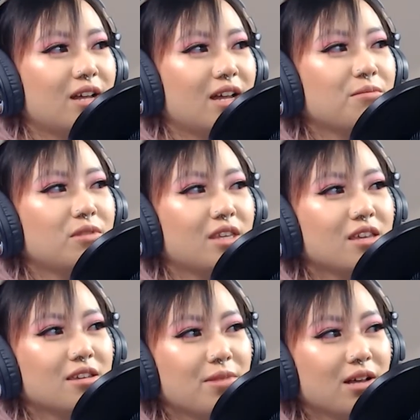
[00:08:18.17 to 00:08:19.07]
I'm
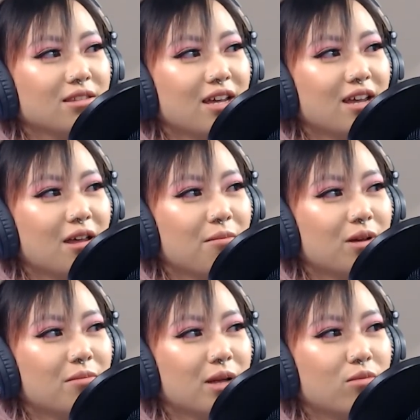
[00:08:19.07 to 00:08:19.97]
thinking about that,
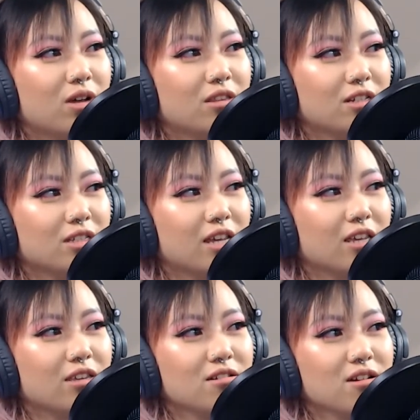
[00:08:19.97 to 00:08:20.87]
but my brother's like,
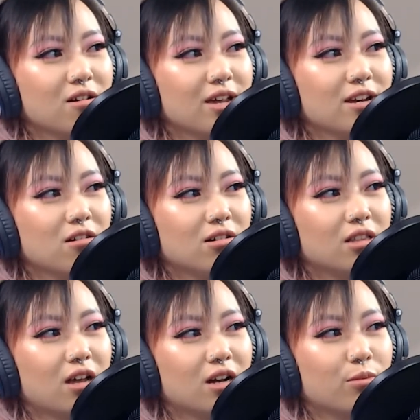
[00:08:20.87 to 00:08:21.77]
I know a
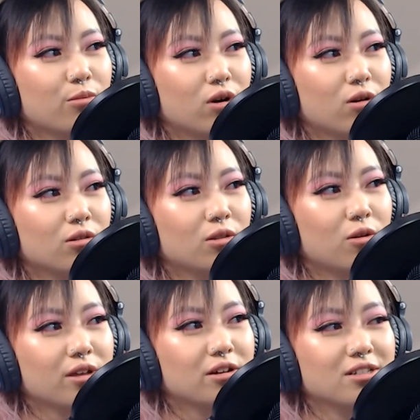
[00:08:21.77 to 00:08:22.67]
lot of broke
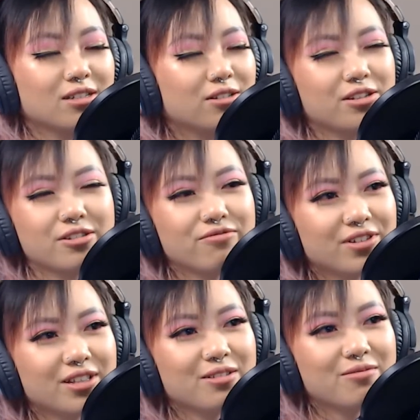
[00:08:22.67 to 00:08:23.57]
lawyers. Do you
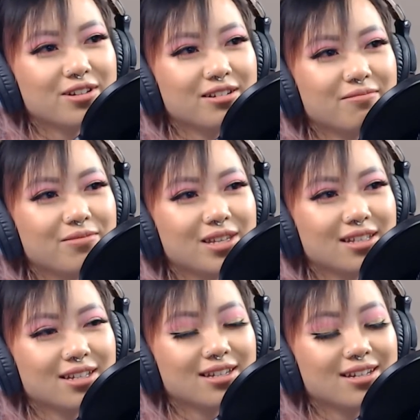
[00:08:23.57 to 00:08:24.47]
really want to be
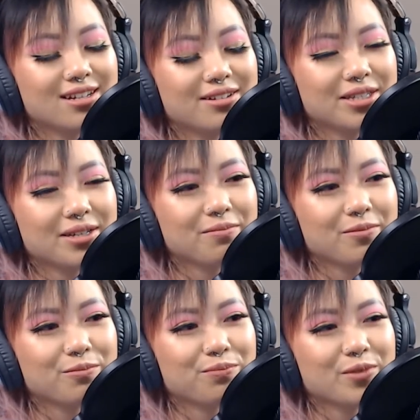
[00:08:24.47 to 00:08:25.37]
like? And I was like,
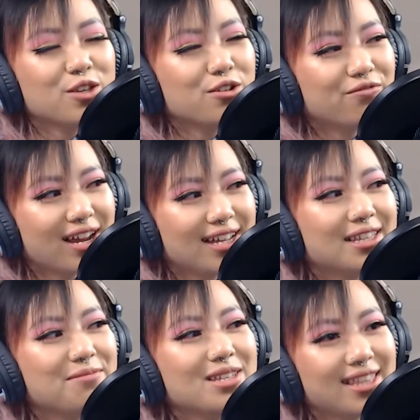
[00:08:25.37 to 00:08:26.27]
you're right.
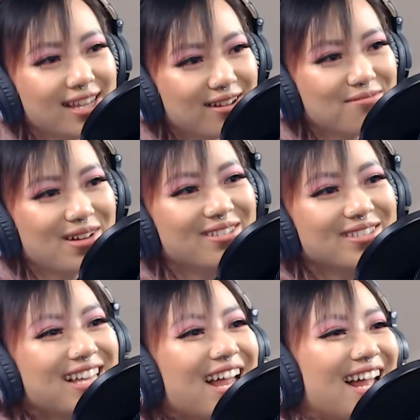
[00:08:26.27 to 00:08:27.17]
Let me think
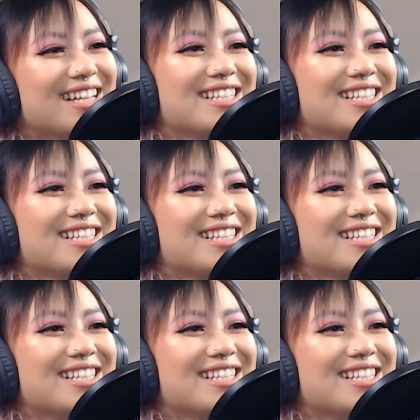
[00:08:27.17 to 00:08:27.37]
about that.